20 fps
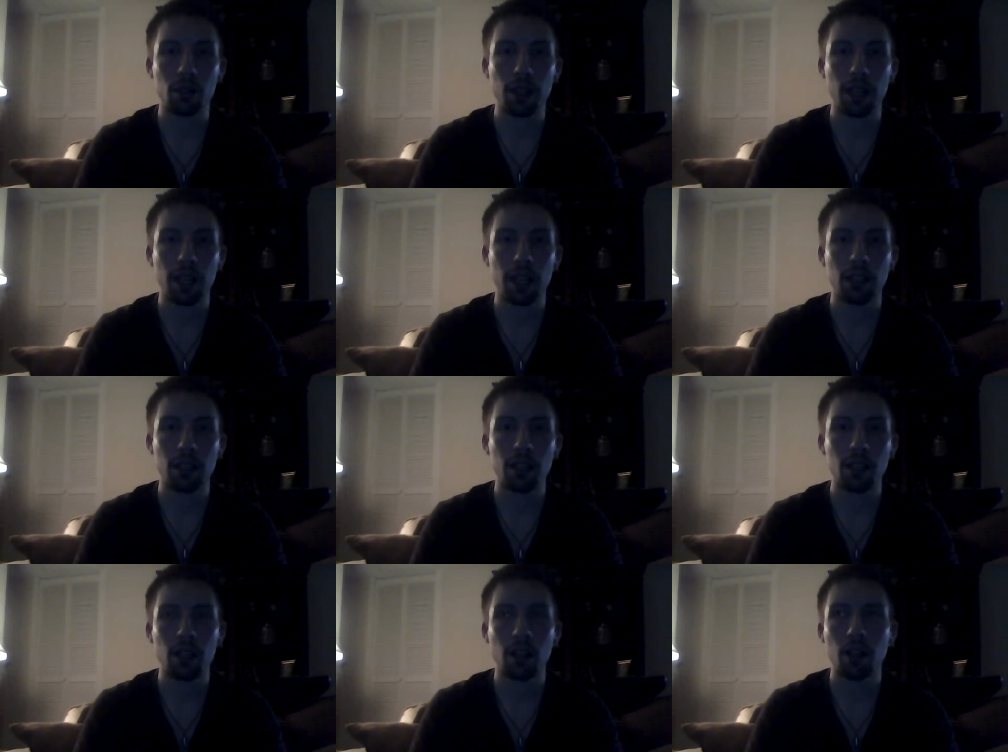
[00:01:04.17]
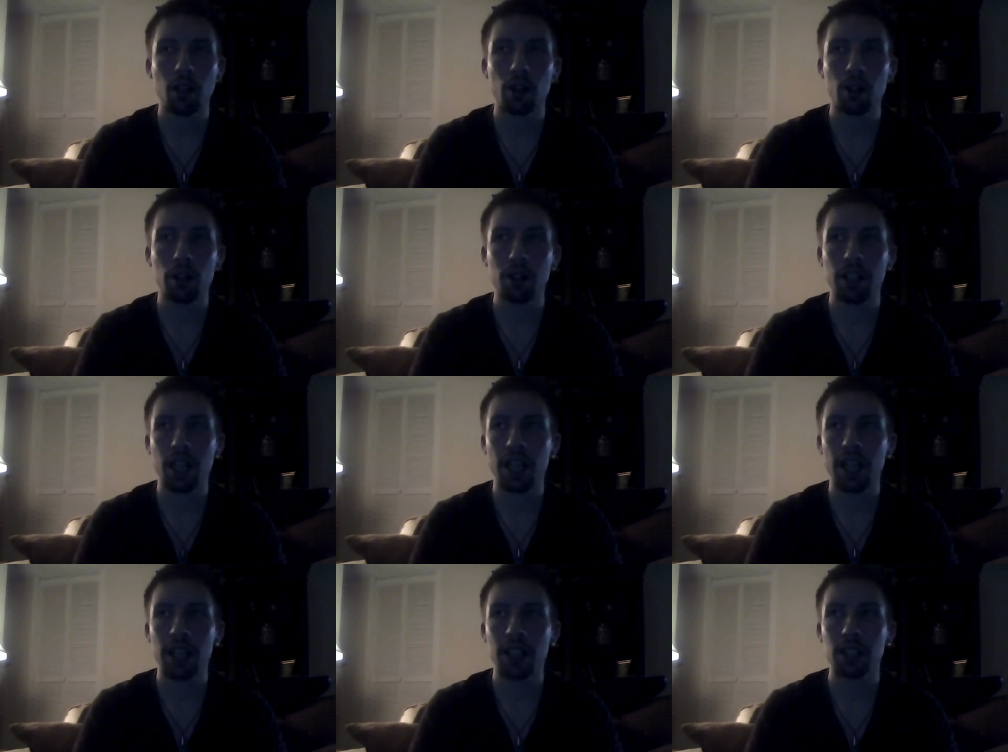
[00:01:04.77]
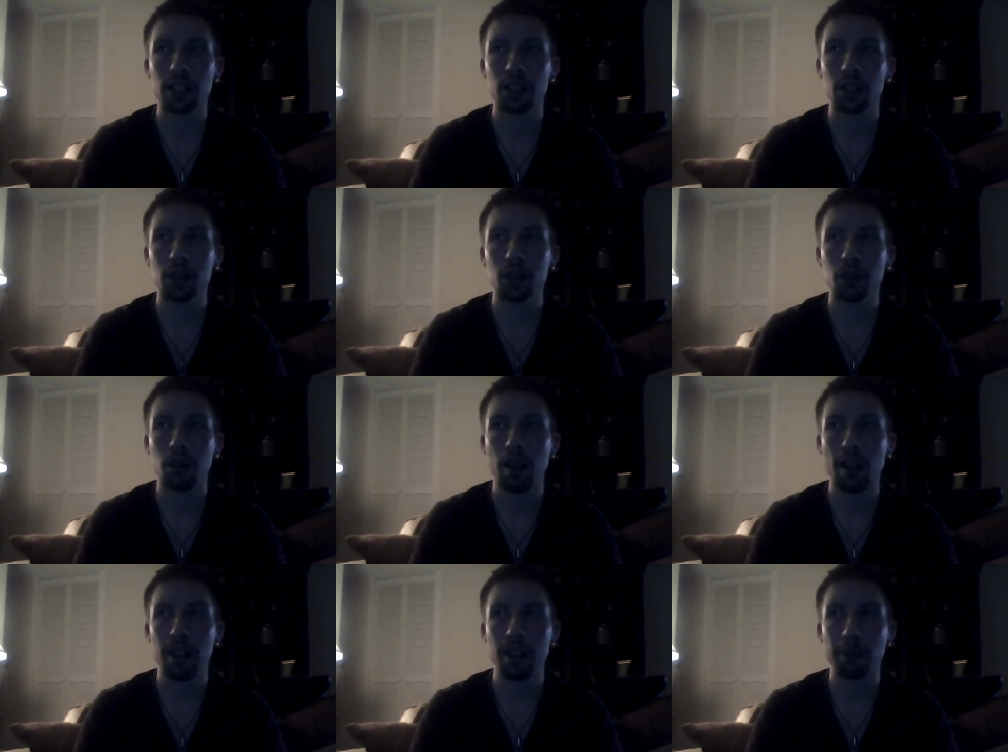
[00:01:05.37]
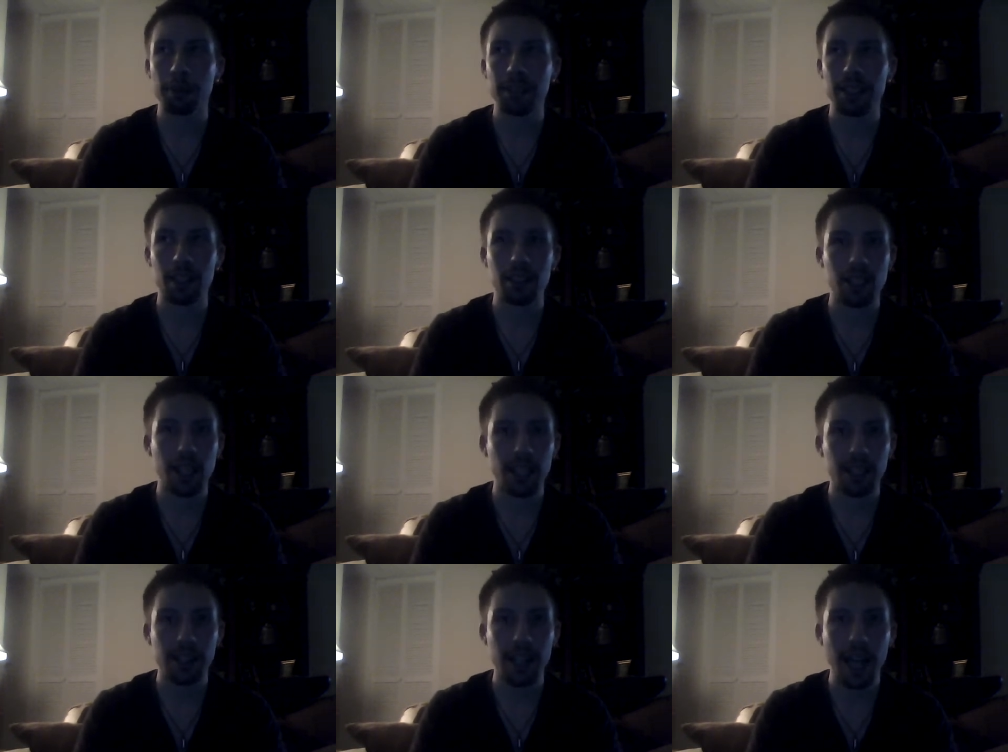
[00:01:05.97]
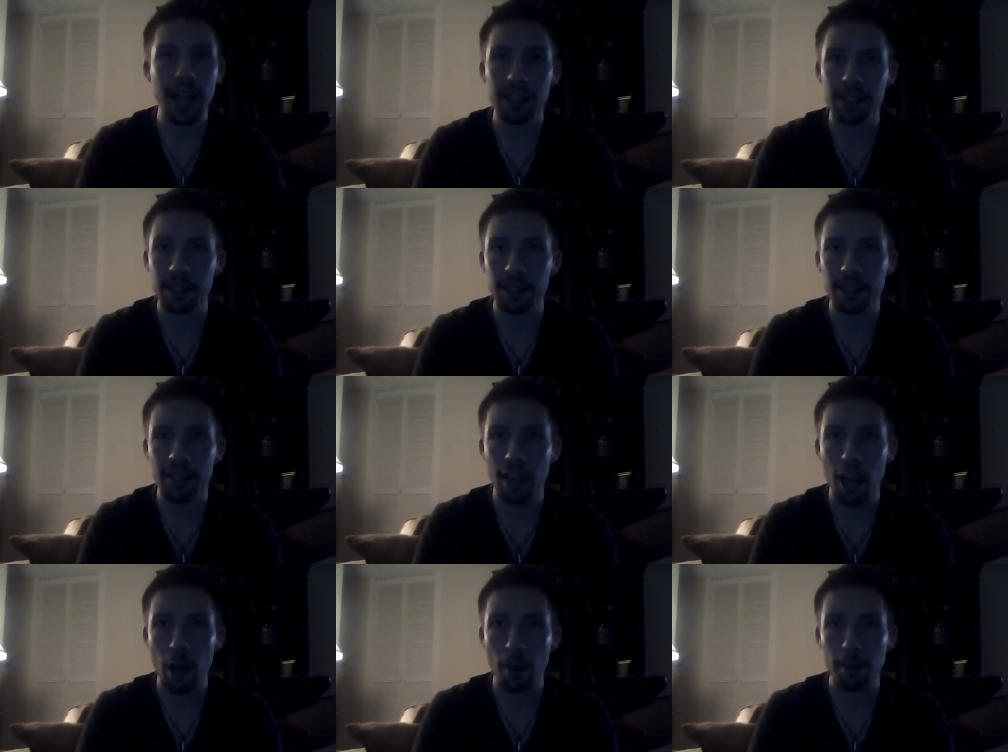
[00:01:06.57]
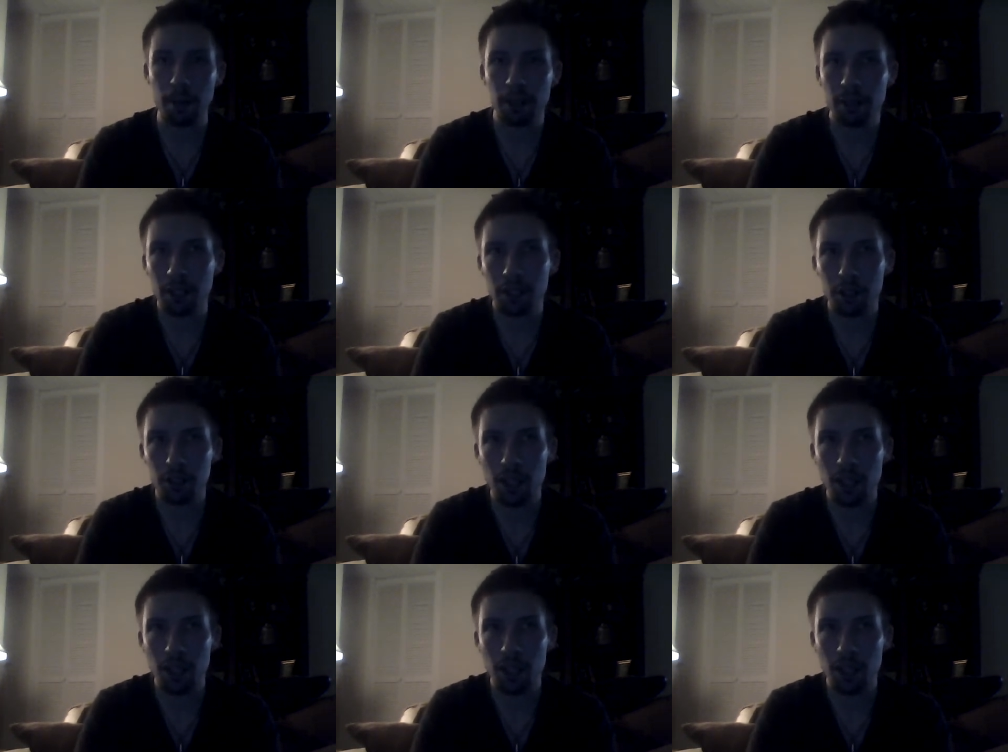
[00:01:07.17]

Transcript: away. Or they try to pretend like that didn't happen and then